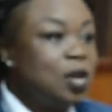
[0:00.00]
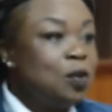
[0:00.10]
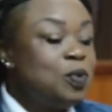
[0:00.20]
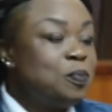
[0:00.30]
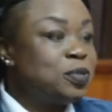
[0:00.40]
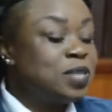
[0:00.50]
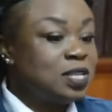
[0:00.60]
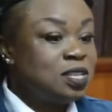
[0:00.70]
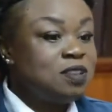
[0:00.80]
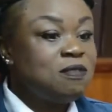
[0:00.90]
we protect
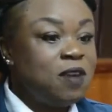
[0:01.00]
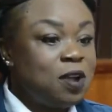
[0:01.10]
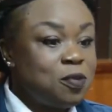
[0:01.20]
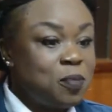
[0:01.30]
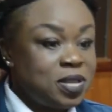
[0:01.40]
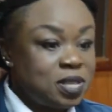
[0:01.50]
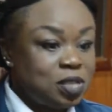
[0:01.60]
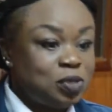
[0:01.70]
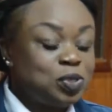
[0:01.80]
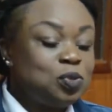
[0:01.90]
the environment, that
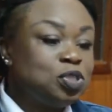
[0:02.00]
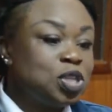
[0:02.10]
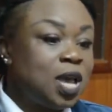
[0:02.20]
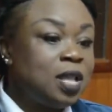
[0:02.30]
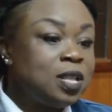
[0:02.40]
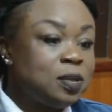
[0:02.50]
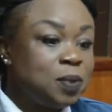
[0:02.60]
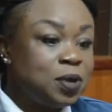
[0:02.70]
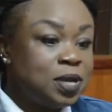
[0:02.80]
there's no child labor,